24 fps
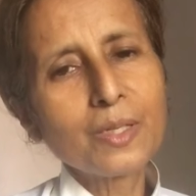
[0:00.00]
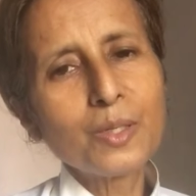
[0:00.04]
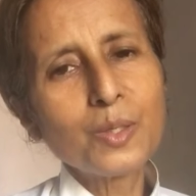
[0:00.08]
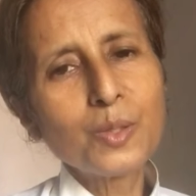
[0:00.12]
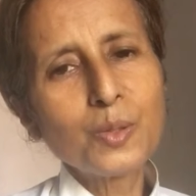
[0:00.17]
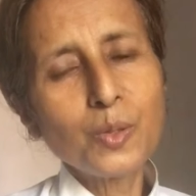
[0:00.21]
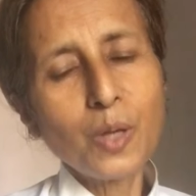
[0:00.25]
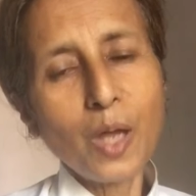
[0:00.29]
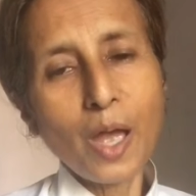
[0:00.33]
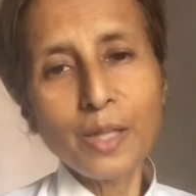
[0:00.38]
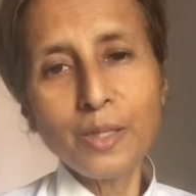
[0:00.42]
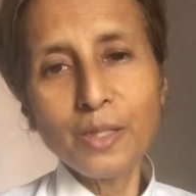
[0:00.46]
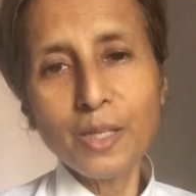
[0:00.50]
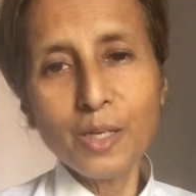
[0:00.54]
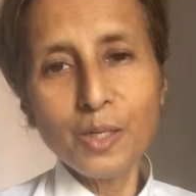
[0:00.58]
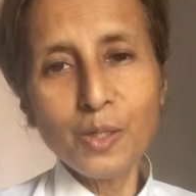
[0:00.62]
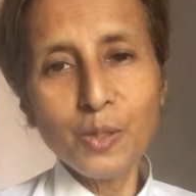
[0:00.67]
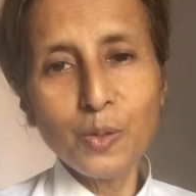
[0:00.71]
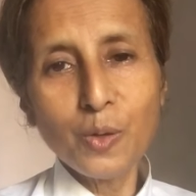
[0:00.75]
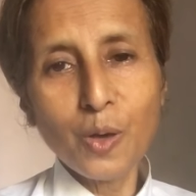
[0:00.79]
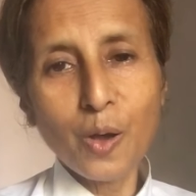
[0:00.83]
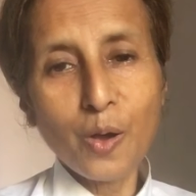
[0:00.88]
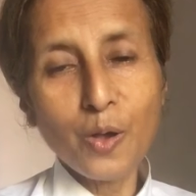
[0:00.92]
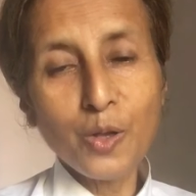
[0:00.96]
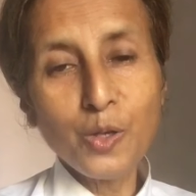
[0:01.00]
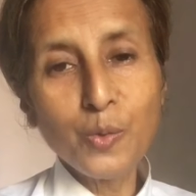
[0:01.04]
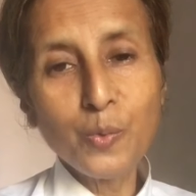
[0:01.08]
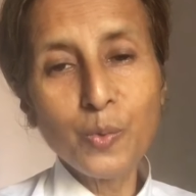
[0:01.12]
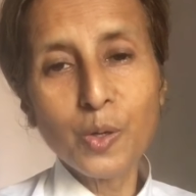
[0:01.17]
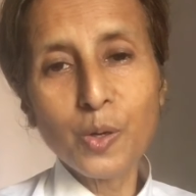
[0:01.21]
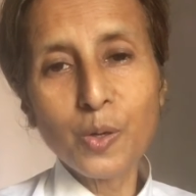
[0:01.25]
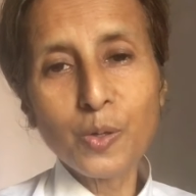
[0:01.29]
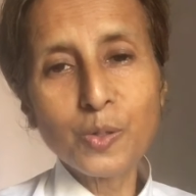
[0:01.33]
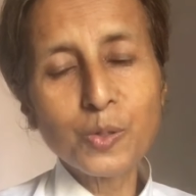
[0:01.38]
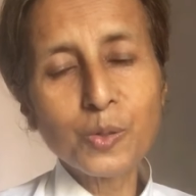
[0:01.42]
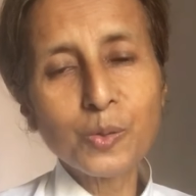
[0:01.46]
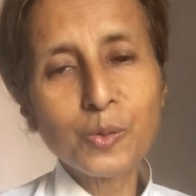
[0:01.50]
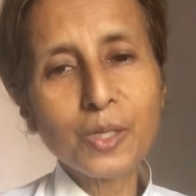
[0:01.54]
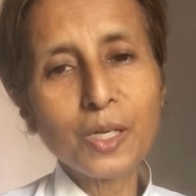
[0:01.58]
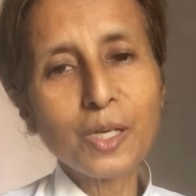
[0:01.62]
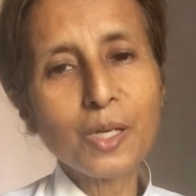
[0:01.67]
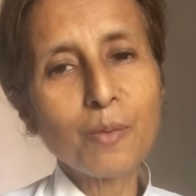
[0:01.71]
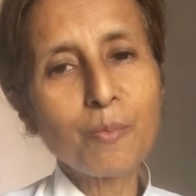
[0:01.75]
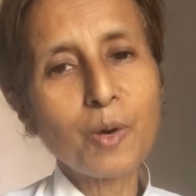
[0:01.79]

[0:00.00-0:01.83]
So, and then you will also think